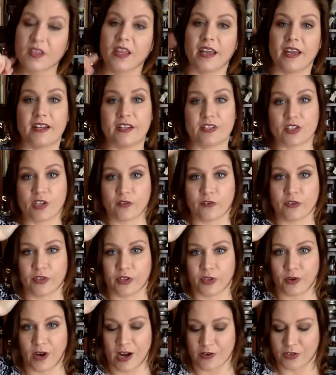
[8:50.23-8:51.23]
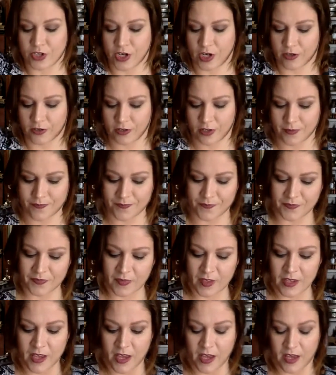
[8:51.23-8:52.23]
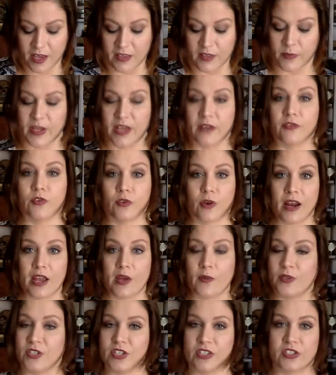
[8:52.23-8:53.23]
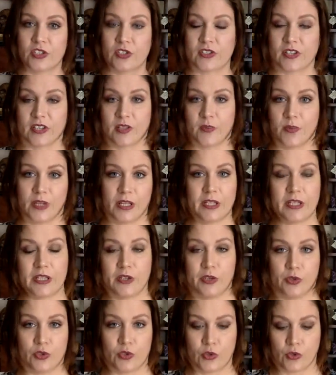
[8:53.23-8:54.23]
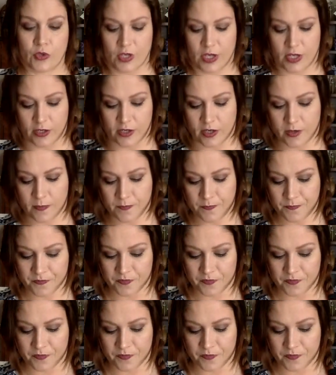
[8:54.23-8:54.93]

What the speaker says: And it's good for the crown chakra. And then we have gray, which is just a completely neutral color.